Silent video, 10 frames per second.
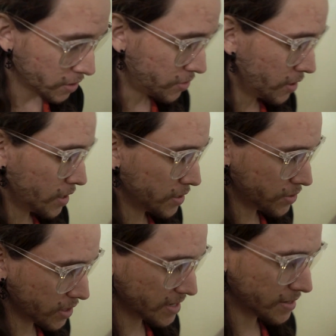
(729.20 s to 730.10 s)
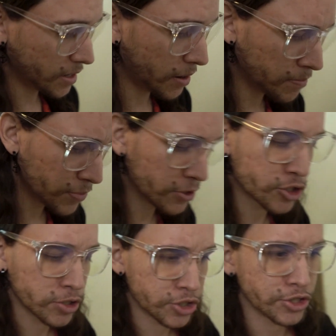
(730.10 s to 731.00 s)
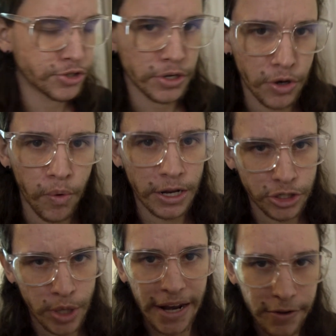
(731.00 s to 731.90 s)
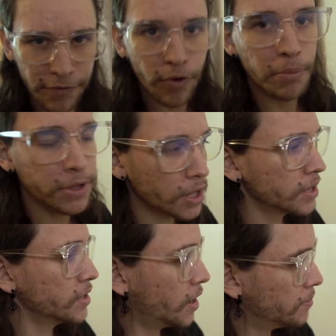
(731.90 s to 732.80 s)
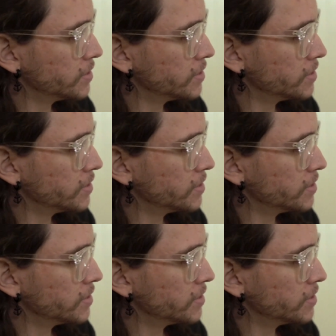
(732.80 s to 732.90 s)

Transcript: the, the, um, the quadratic formula, um,